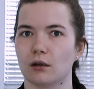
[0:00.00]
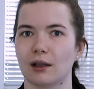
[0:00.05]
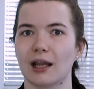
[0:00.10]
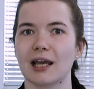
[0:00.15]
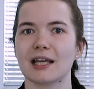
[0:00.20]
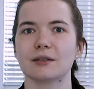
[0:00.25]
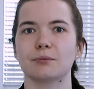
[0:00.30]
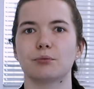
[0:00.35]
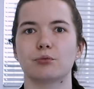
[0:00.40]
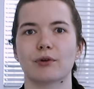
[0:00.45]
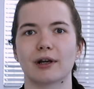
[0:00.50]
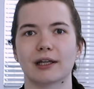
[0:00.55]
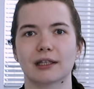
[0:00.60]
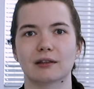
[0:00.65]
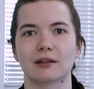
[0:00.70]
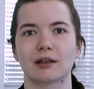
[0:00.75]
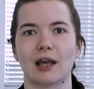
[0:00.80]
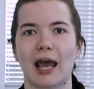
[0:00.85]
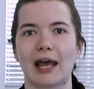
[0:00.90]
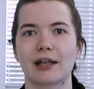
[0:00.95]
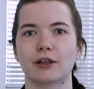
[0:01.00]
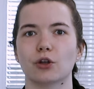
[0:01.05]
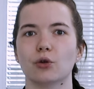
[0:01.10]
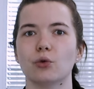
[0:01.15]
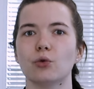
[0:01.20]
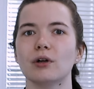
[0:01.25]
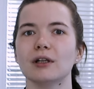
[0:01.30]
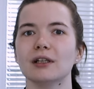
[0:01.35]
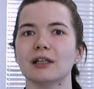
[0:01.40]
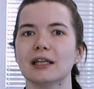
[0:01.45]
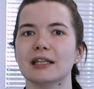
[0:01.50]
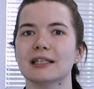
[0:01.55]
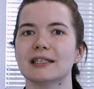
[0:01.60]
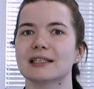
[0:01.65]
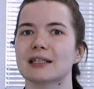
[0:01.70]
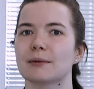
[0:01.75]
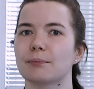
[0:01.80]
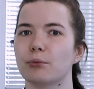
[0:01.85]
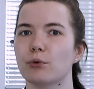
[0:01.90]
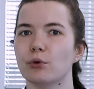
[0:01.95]
Last Brent and oil is
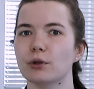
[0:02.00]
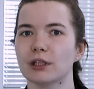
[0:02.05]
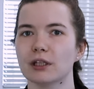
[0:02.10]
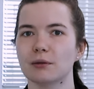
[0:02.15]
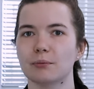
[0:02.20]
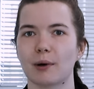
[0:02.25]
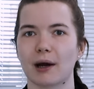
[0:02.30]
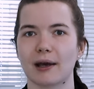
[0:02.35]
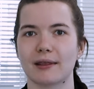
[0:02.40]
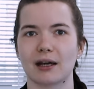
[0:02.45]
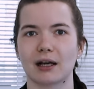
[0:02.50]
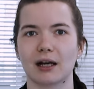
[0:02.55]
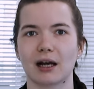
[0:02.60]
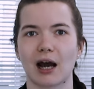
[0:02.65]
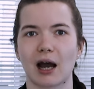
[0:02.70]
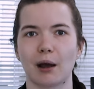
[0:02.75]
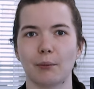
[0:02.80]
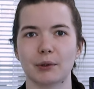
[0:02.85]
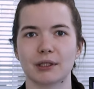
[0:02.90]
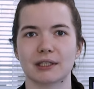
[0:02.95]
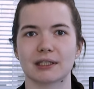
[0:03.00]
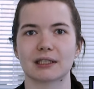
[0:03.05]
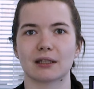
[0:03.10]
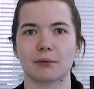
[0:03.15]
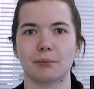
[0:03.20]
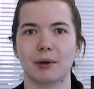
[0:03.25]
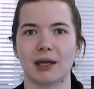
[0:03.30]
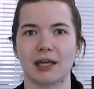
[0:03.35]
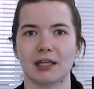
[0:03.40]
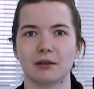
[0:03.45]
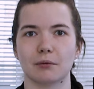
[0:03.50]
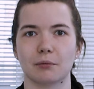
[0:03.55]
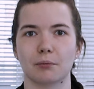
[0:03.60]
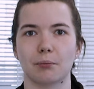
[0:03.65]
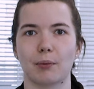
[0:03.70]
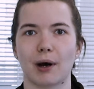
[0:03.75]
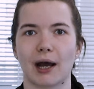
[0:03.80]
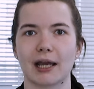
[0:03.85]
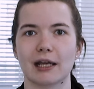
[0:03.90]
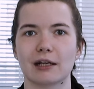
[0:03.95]
supported by the comments made
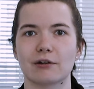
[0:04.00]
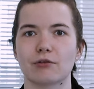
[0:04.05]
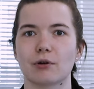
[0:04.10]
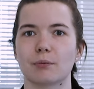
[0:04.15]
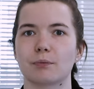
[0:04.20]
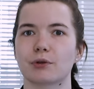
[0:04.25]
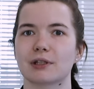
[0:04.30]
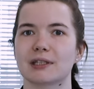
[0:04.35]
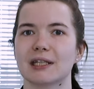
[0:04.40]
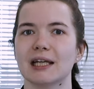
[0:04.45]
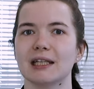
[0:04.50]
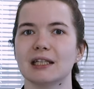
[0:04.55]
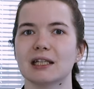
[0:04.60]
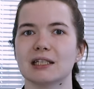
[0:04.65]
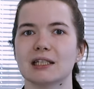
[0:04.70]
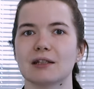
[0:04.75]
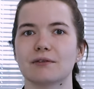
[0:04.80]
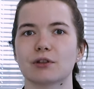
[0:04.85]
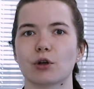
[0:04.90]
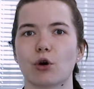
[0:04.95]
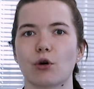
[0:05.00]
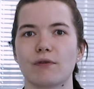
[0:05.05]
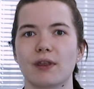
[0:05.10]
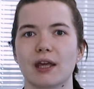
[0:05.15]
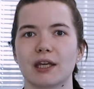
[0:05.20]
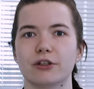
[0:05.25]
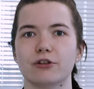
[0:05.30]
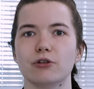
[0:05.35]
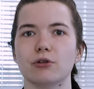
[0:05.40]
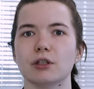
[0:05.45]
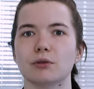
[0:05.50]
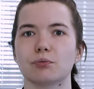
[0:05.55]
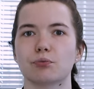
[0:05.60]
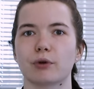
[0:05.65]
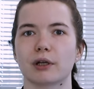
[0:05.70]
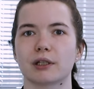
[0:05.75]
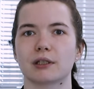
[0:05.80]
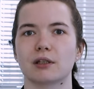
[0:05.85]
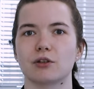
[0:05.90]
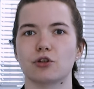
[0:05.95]
by representatives of the US
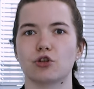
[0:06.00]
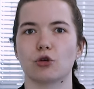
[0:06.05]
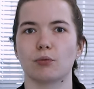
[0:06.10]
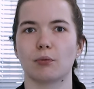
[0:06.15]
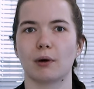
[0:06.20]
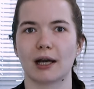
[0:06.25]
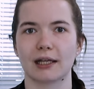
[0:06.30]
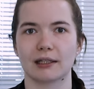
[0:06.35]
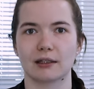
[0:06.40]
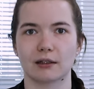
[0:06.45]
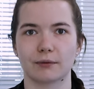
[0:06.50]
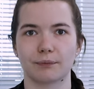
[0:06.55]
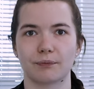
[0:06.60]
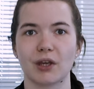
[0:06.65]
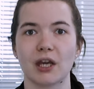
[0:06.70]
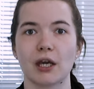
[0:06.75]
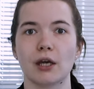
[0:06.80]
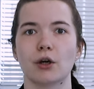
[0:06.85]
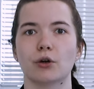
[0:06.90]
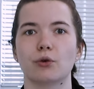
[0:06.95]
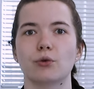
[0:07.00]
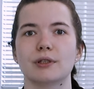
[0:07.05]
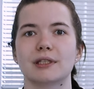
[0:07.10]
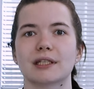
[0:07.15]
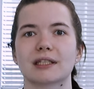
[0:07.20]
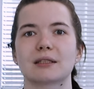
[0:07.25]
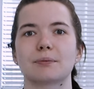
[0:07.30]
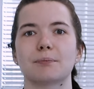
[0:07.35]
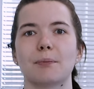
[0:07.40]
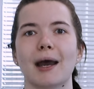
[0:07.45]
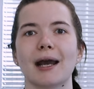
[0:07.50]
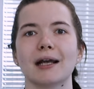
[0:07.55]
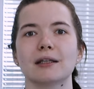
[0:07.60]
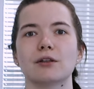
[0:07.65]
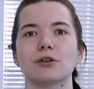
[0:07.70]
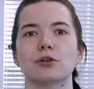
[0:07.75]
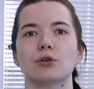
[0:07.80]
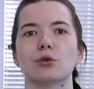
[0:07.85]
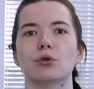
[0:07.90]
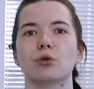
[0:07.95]
President Joe Biden, who is
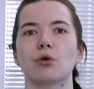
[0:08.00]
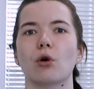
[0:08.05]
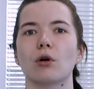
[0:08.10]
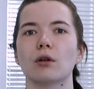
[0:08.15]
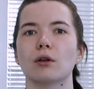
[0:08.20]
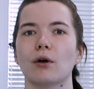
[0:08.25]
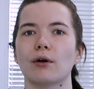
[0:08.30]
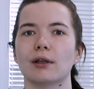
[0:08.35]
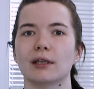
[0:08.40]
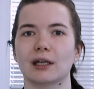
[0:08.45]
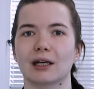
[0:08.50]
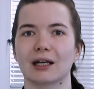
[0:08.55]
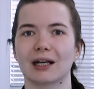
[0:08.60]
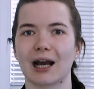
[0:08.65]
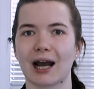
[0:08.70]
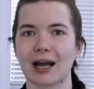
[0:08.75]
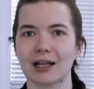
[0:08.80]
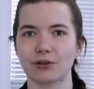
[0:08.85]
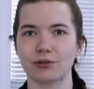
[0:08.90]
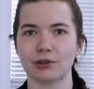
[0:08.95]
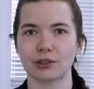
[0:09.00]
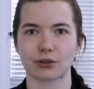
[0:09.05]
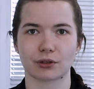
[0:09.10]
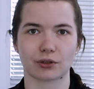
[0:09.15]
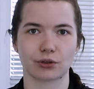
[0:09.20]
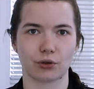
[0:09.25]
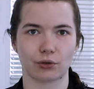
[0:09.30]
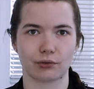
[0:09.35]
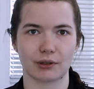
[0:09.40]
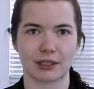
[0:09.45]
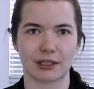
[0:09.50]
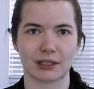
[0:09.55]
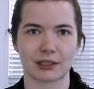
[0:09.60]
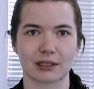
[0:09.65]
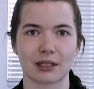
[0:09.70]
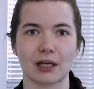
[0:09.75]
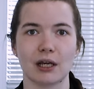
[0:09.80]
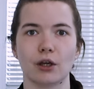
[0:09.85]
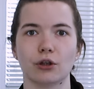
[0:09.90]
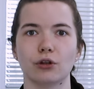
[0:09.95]
expected to call on the country's
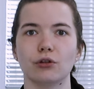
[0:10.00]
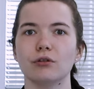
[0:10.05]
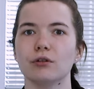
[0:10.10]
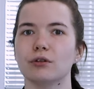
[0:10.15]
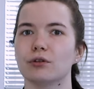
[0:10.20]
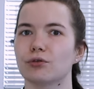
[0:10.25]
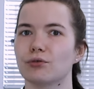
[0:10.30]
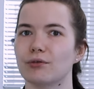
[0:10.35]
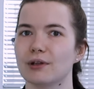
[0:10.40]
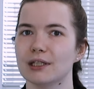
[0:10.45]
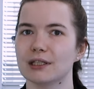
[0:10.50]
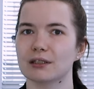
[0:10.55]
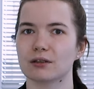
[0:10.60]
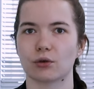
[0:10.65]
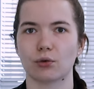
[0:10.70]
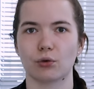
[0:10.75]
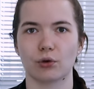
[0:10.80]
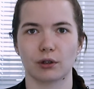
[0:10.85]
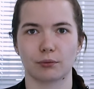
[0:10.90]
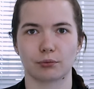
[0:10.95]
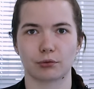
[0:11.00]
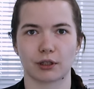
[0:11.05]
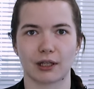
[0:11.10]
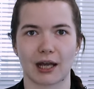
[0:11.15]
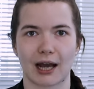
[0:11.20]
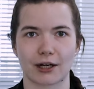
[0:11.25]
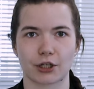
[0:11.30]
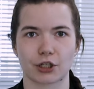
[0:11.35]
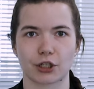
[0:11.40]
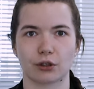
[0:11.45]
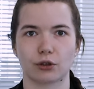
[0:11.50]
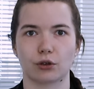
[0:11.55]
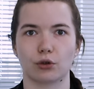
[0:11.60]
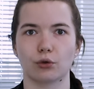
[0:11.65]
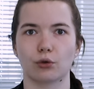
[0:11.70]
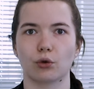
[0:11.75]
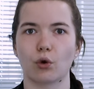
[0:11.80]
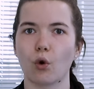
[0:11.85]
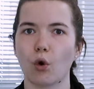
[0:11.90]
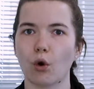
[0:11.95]
authorities to increase oil production
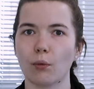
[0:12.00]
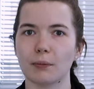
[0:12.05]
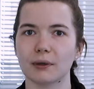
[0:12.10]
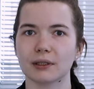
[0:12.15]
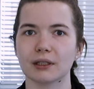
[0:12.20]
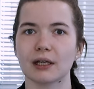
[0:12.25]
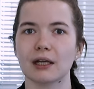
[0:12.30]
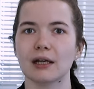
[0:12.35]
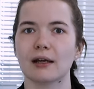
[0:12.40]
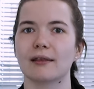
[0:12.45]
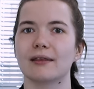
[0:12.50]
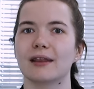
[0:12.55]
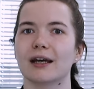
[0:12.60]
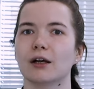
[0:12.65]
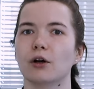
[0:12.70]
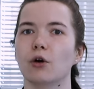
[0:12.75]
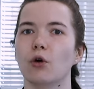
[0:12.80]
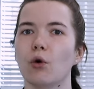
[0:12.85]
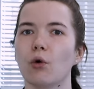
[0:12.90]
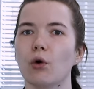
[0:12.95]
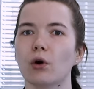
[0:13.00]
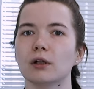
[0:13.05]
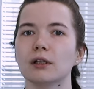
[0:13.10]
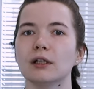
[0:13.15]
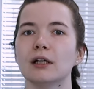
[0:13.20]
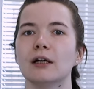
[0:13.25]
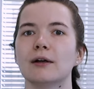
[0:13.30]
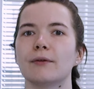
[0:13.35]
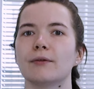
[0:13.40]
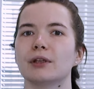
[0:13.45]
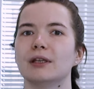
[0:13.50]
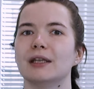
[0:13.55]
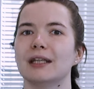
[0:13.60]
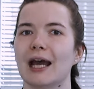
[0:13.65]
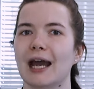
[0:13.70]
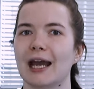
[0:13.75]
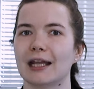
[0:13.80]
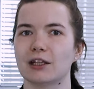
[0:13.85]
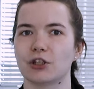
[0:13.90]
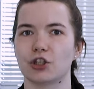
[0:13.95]
to combat the global
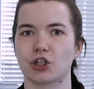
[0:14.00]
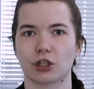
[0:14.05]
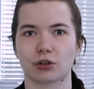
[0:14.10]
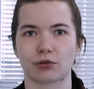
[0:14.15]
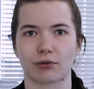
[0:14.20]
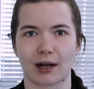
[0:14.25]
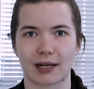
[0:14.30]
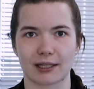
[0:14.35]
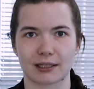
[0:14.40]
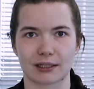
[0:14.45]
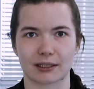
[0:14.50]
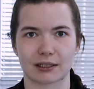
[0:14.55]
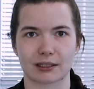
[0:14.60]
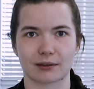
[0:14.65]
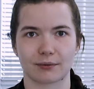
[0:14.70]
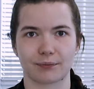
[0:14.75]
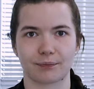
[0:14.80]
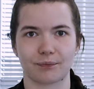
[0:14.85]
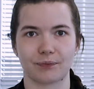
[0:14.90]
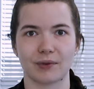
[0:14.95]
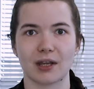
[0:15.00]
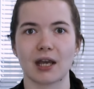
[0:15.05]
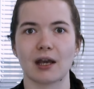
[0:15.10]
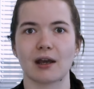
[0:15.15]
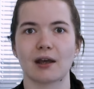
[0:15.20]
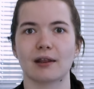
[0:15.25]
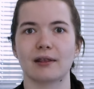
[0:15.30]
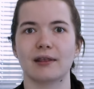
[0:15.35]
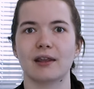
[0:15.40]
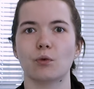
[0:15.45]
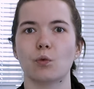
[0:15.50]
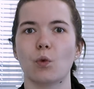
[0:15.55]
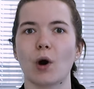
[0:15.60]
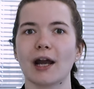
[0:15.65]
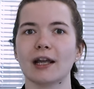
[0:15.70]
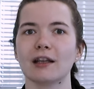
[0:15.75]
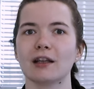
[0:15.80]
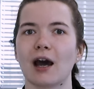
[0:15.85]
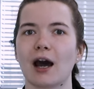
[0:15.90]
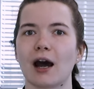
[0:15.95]
energy crisis. The
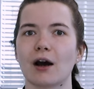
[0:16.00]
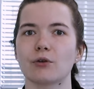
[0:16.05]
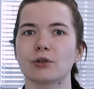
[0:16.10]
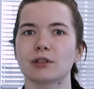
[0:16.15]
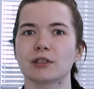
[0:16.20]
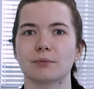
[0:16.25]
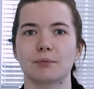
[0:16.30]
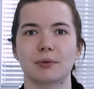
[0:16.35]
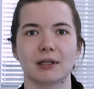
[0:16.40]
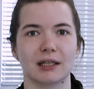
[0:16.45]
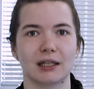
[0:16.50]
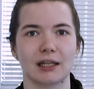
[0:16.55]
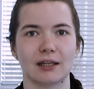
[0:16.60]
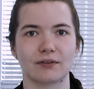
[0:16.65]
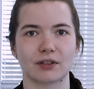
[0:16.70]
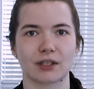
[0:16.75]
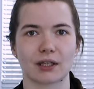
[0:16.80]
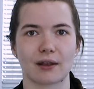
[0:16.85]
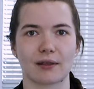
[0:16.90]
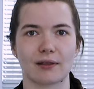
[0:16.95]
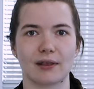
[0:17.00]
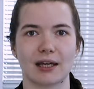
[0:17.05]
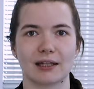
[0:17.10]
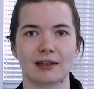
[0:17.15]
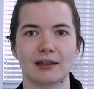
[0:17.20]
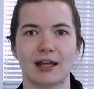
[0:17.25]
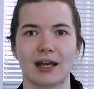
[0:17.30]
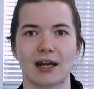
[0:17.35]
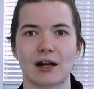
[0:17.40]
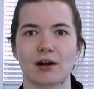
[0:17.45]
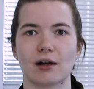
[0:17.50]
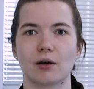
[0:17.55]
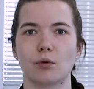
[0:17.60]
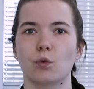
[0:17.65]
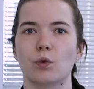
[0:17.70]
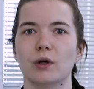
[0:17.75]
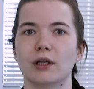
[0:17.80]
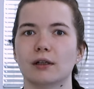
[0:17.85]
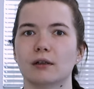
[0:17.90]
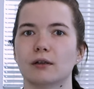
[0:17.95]
White House believes that there
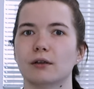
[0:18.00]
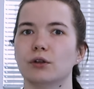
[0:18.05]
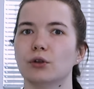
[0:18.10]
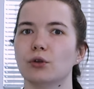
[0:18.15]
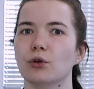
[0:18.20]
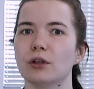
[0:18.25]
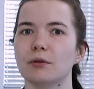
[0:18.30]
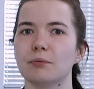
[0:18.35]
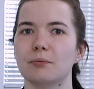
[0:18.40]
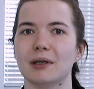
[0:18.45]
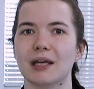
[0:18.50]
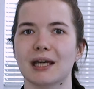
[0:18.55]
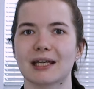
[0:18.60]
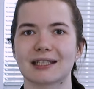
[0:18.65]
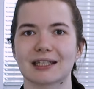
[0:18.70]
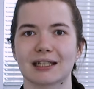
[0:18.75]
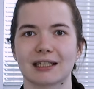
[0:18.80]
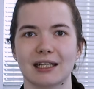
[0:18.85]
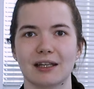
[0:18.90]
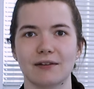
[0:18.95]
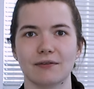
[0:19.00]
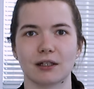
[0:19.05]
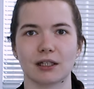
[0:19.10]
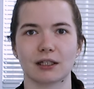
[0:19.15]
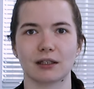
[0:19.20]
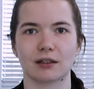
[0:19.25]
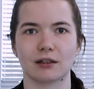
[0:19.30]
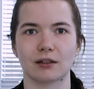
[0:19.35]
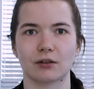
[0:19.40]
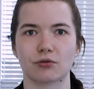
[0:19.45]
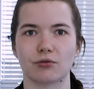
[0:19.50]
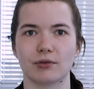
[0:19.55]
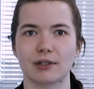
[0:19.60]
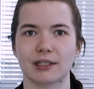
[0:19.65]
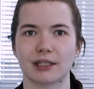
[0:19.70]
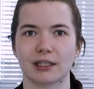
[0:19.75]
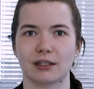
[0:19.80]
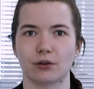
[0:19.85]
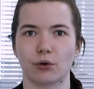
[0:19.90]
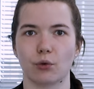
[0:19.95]
will not be a significant
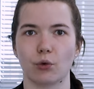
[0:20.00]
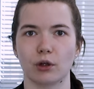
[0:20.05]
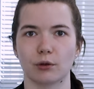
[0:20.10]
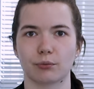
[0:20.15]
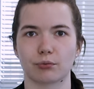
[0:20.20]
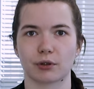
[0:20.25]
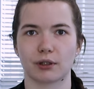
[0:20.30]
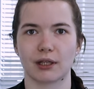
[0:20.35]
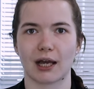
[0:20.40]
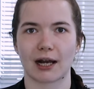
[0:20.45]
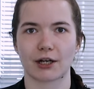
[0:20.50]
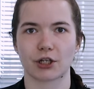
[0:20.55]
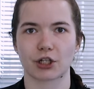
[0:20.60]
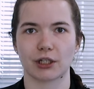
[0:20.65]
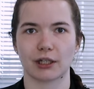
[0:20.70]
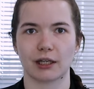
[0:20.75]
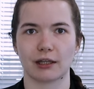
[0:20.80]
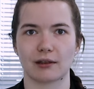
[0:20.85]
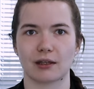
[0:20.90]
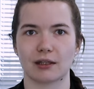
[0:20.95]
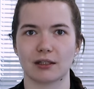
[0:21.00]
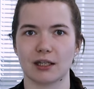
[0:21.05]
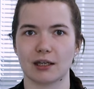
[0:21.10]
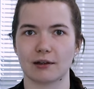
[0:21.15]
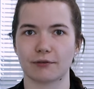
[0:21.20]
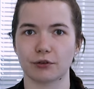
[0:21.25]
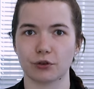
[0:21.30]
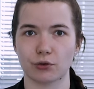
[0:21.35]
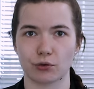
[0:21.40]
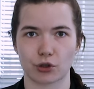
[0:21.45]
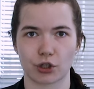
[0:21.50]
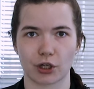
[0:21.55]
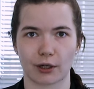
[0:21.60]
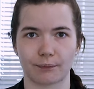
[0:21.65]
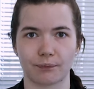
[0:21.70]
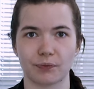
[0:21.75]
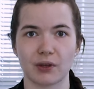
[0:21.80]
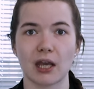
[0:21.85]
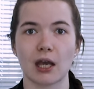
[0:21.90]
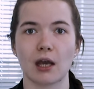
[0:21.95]
increase in oil production in the near
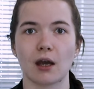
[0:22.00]
future,